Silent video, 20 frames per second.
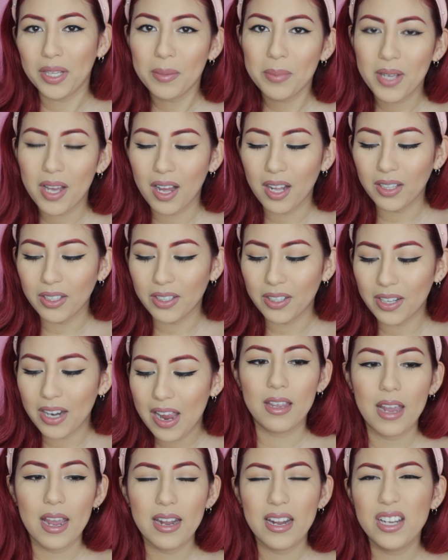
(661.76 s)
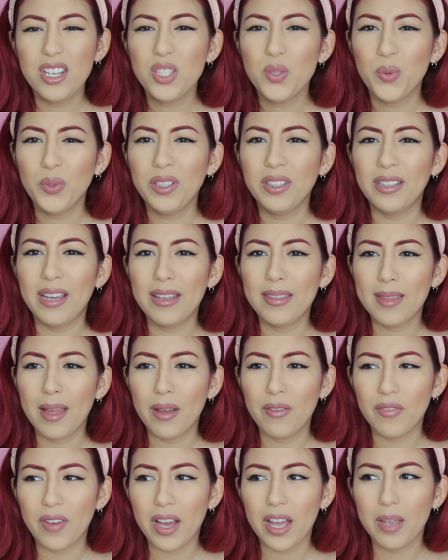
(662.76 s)
lip color, and I just really like
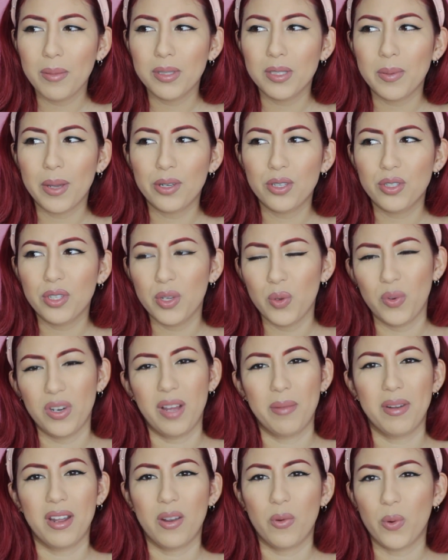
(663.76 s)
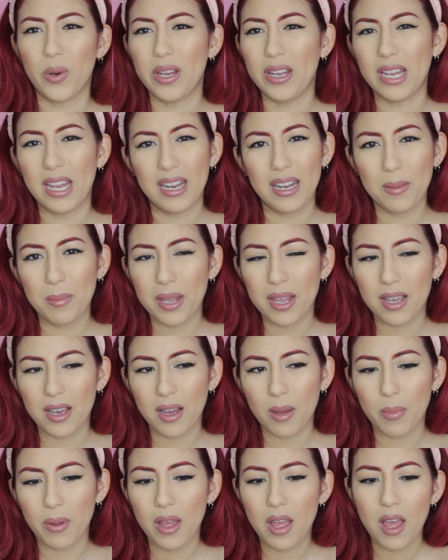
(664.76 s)
that vibe, especially when I'm not wearing any
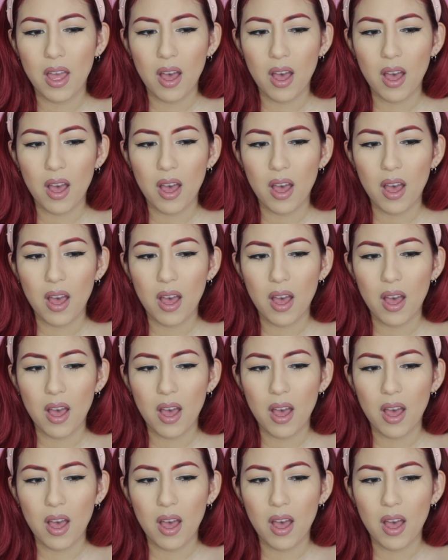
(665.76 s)
makeup.